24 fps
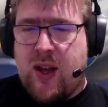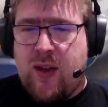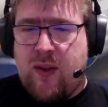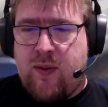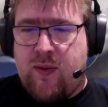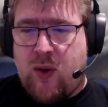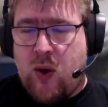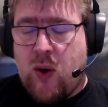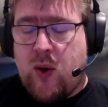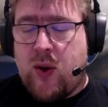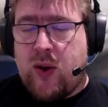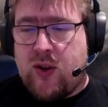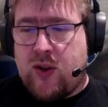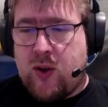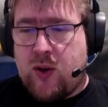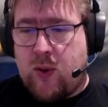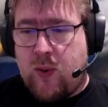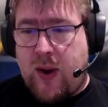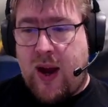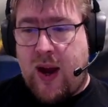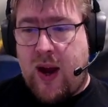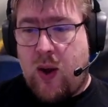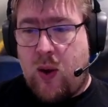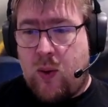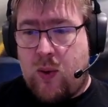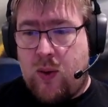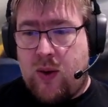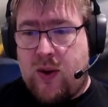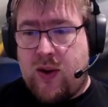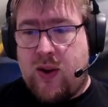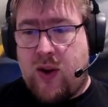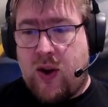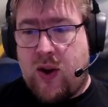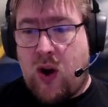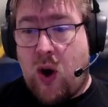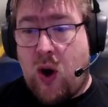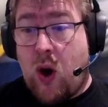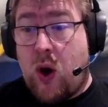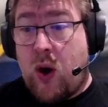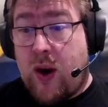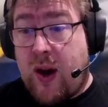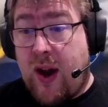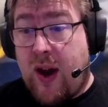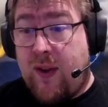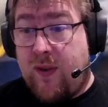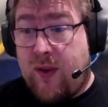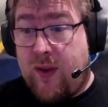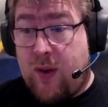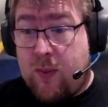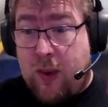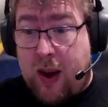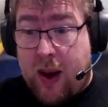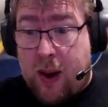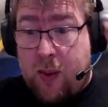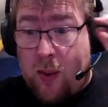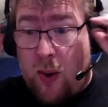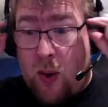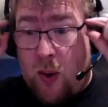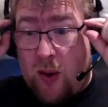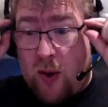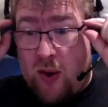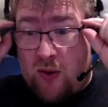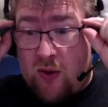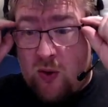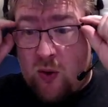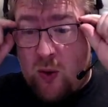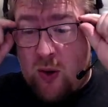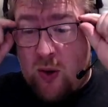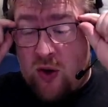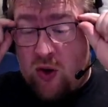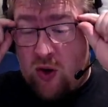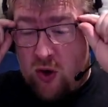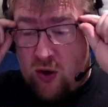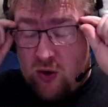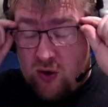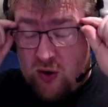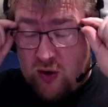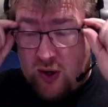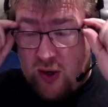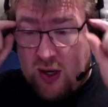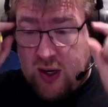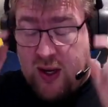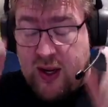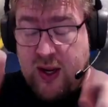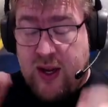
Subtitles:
focused around archiving my opponent's creatures.